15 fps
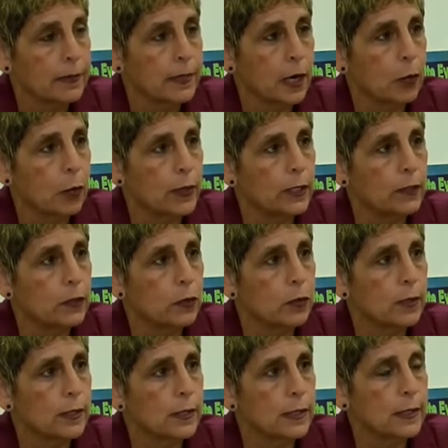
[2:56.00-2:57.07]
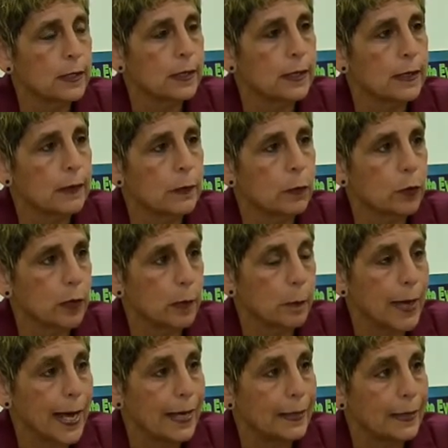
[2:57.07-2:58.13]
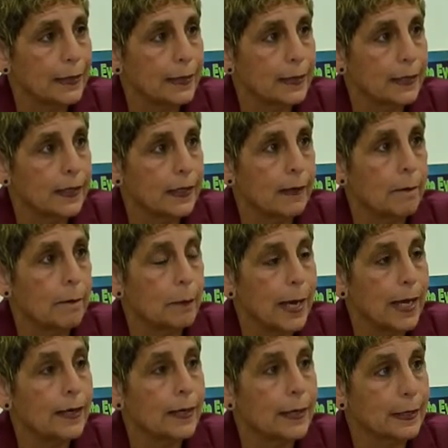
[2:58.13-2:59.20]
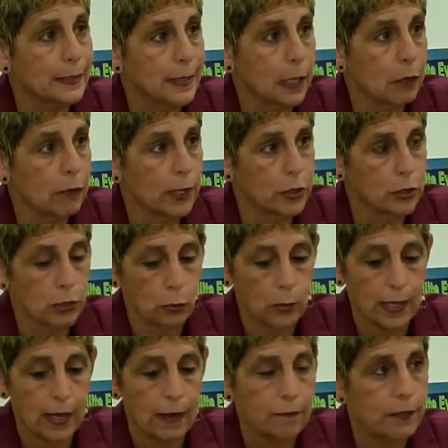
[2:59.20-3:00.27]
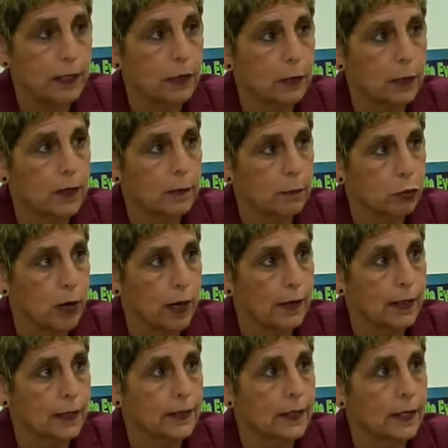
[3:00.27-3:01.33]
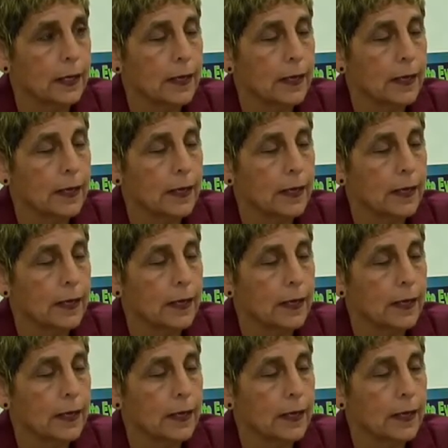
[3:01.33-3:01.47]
Now we do this with a patented embedded acceleration that we have here in the product.